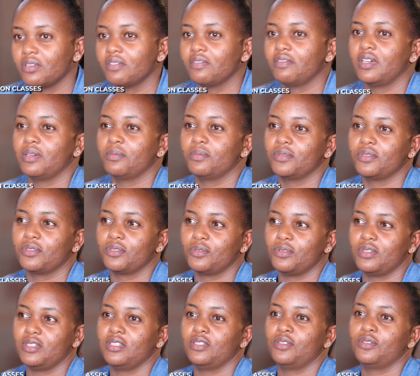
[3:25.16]
Proverbs
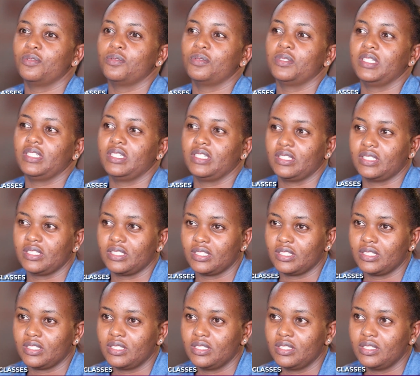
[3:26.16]

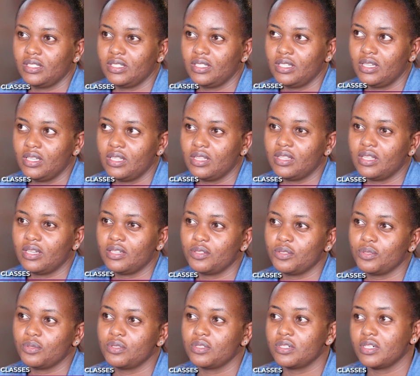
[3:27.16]
22:6
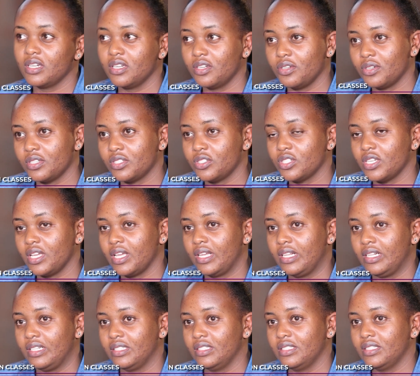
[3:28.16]
that you train your
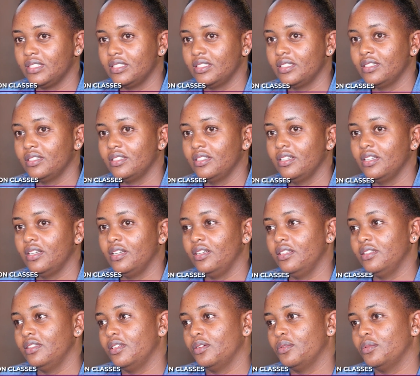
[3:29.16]
child
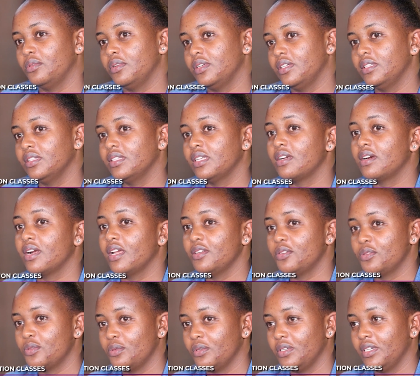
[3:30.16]
in the way in the
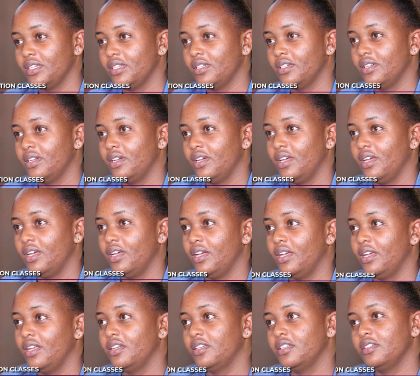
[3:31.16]
right way
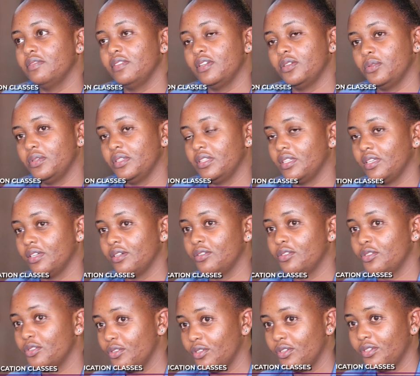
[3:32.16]
and even when they
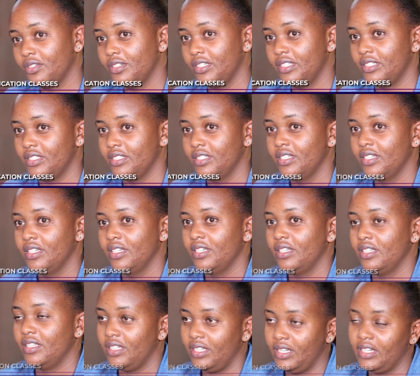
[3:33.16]
grow
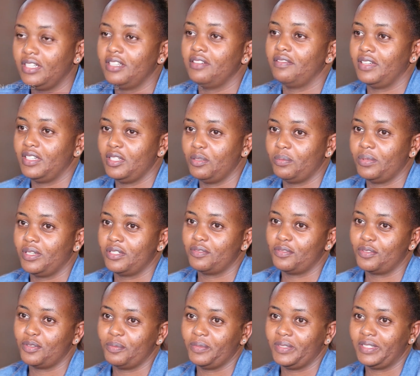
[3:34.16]
old they'll never depart
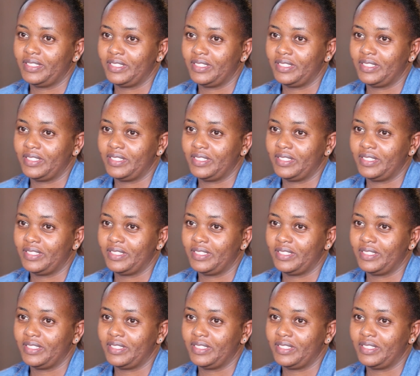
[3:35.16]
from